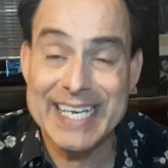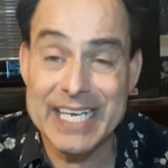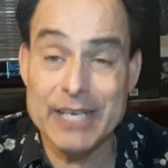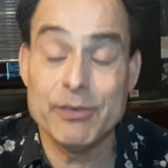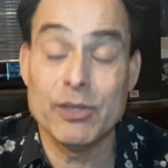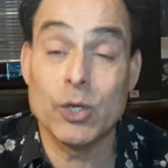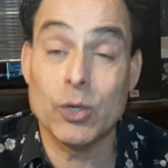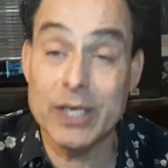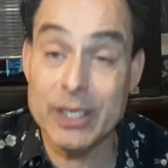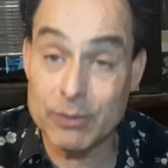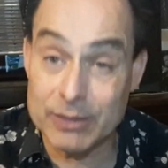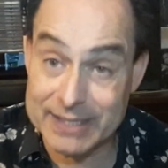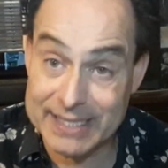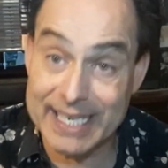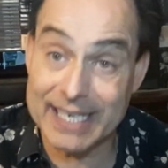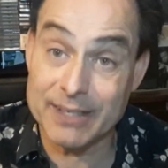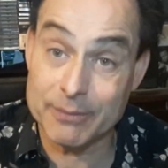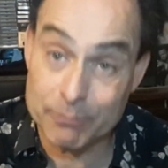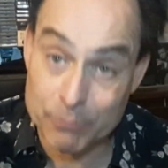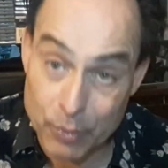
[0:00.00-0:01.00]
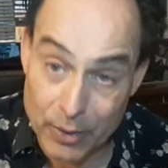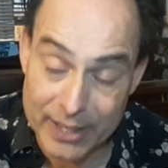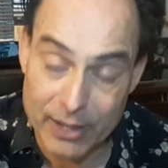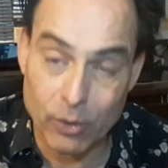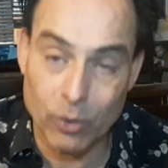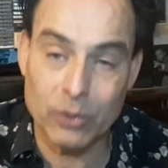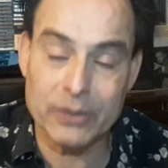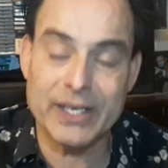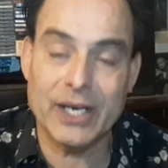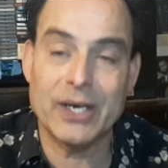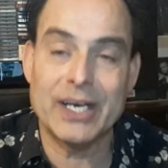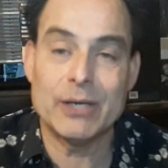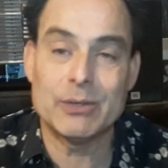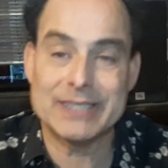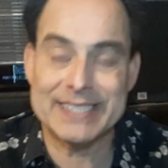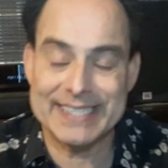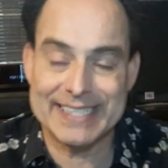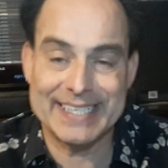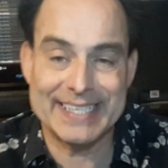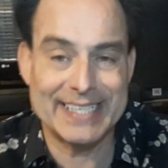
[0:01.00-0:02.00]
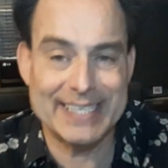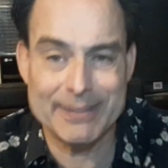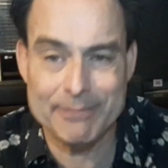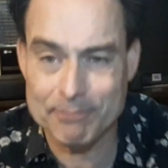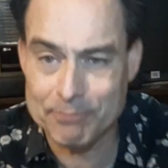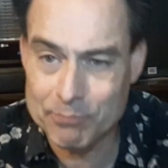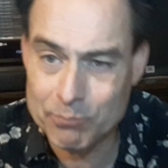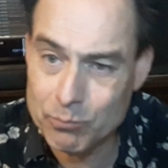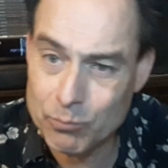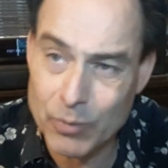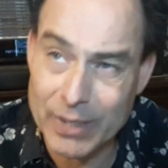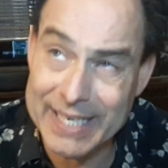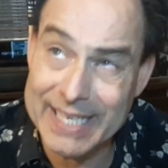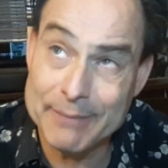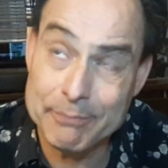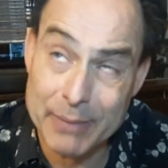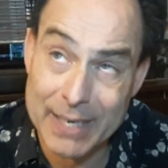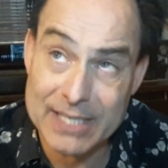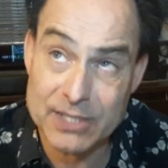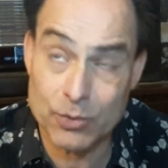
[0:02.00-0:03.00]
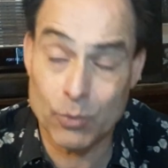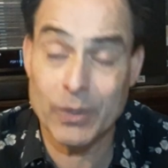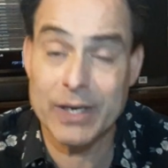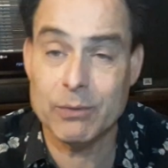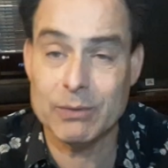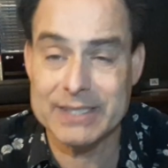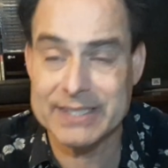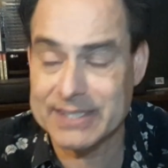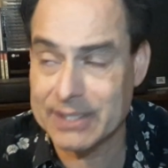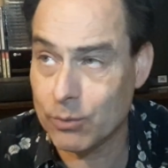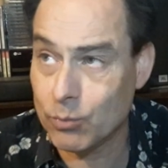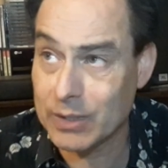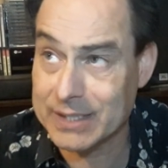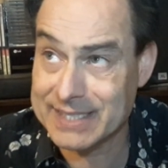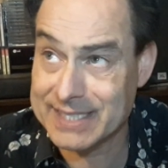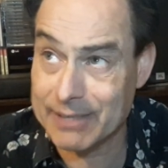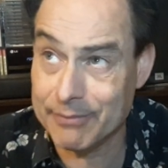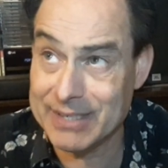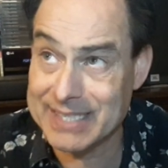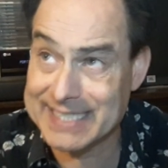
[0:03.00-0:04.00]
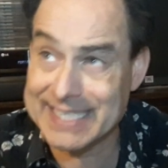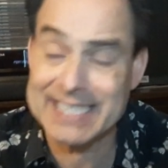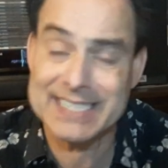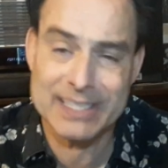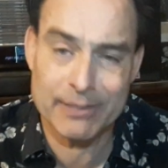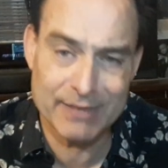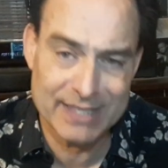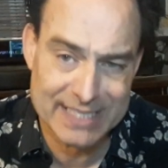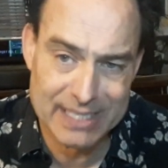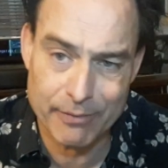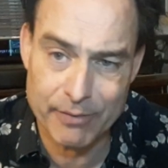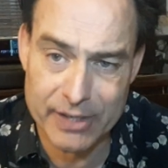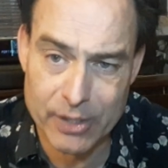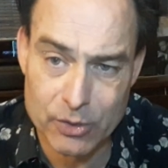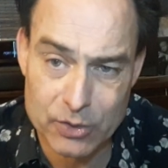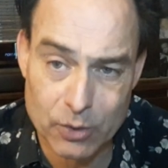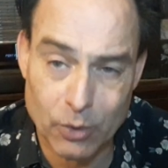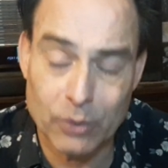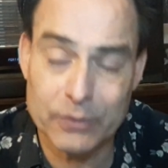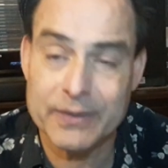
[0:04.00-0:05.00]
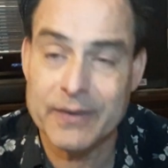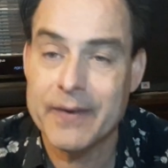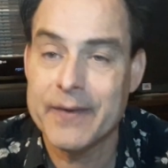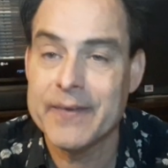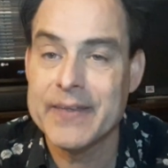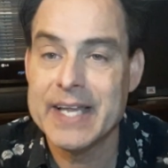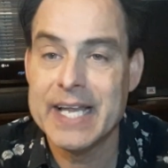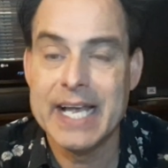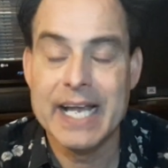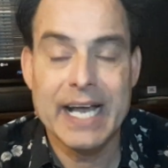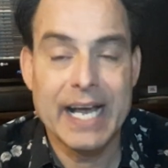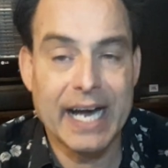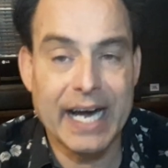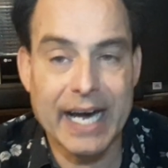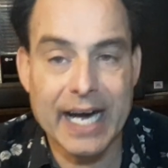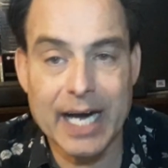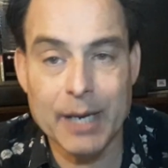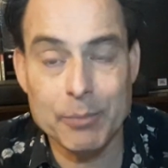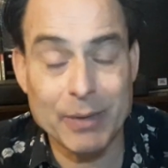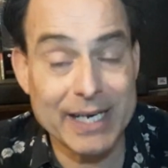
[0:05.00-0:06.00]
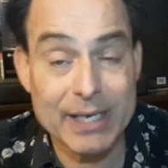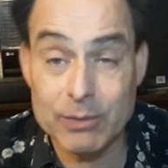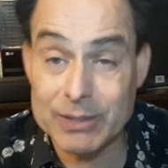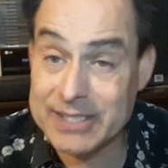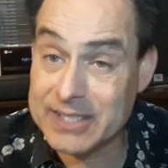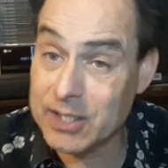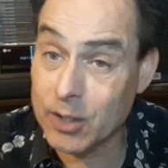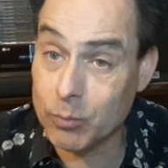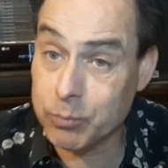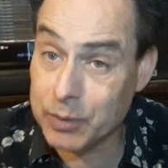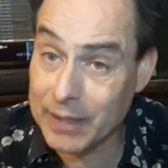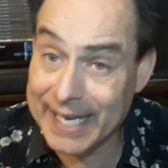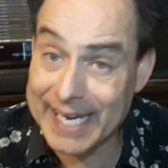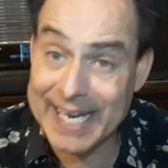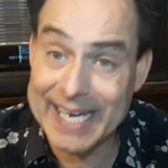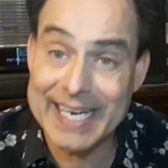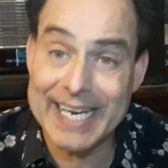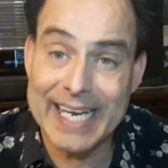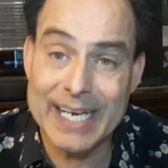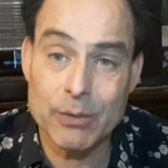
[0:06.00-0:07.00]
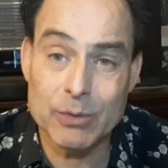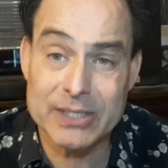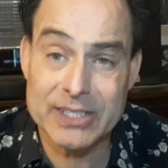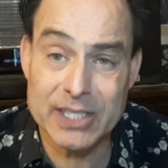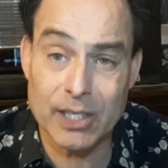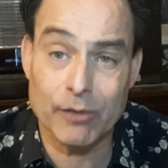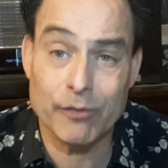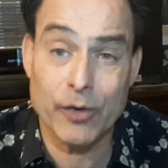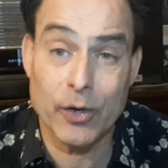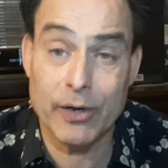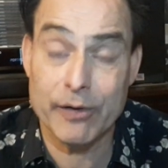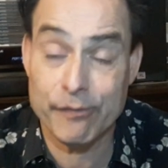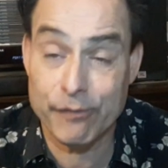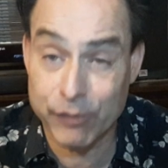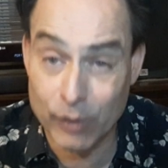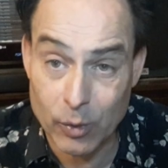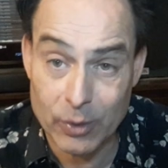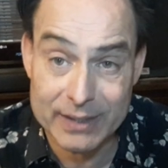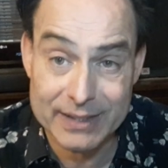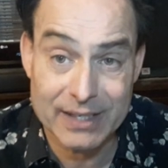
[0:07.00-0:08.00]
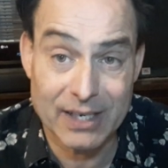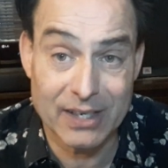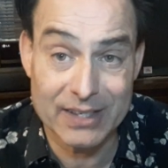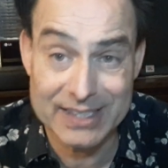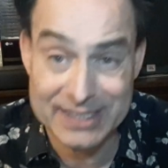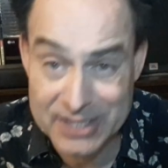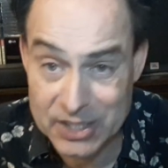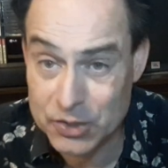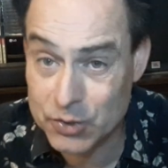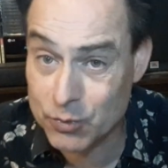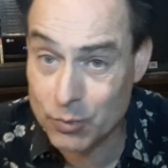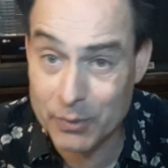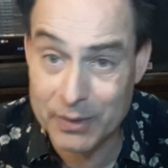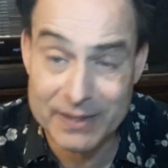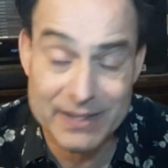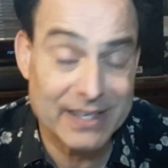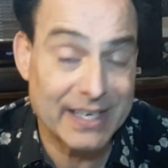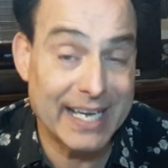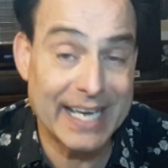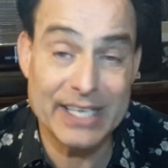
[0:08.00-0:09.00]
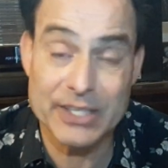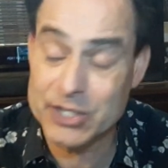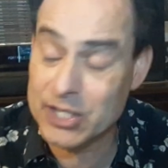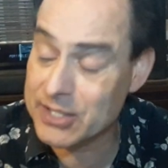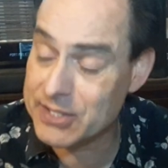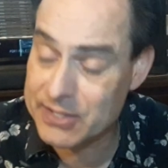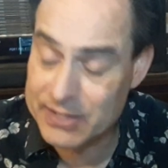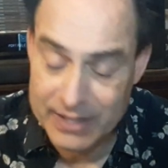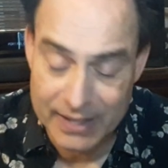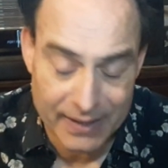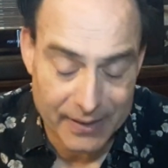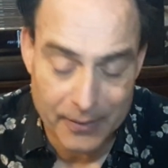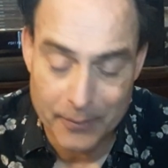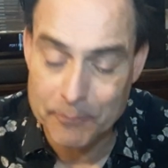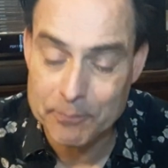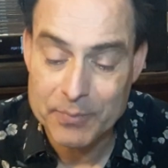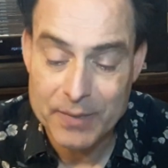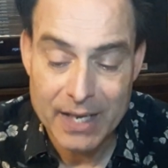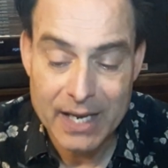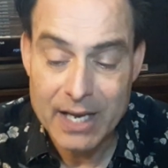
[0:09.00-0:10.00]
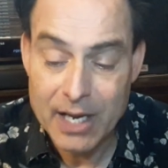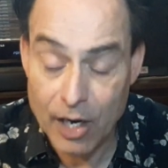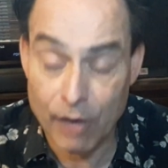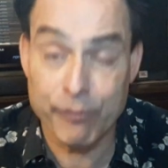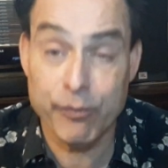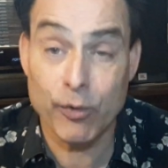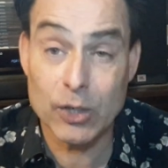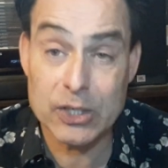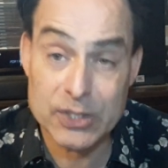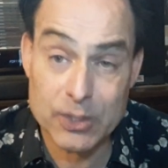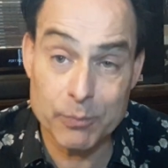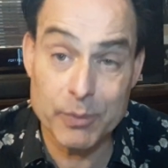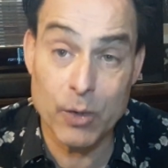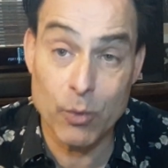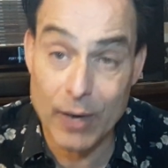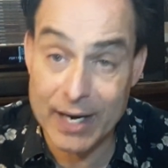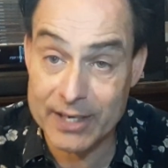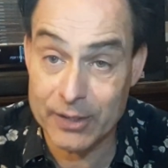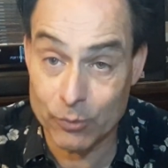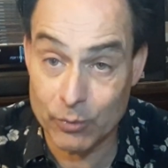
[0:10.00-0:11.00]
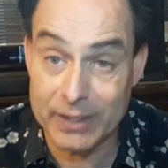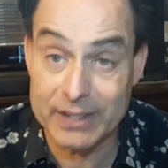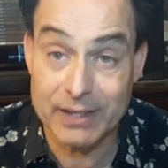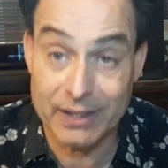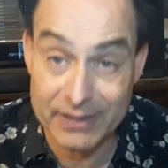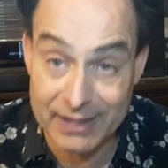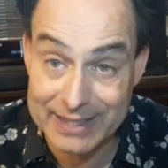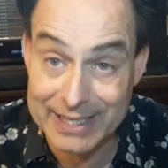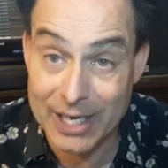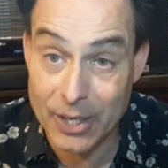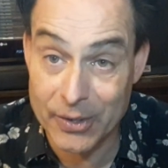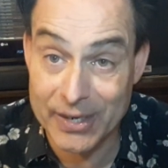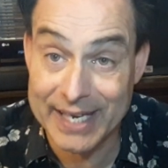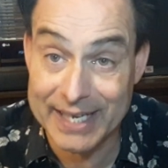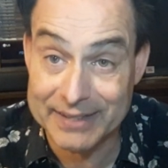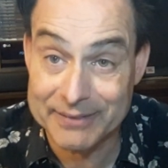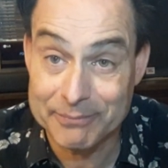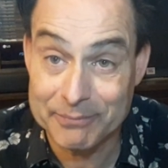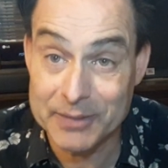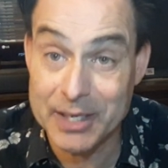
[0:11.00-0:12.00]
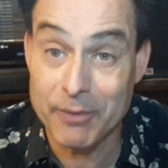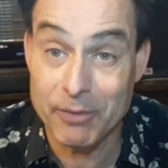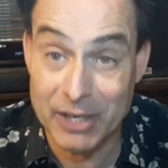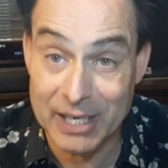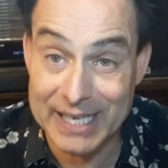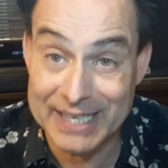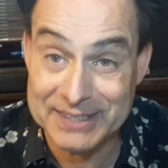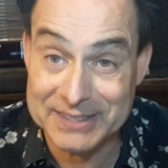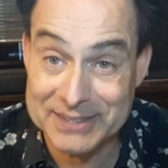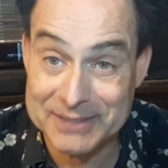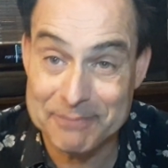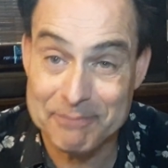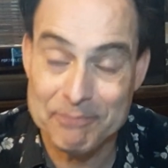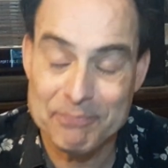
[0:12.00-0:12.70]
Even though he was getting pretty old there, he was when he passed away was 76, 77 years old. But he was still playing and he was still very fluent on his instrument and just a force to be reckoned with on the clarinet, nevertheless.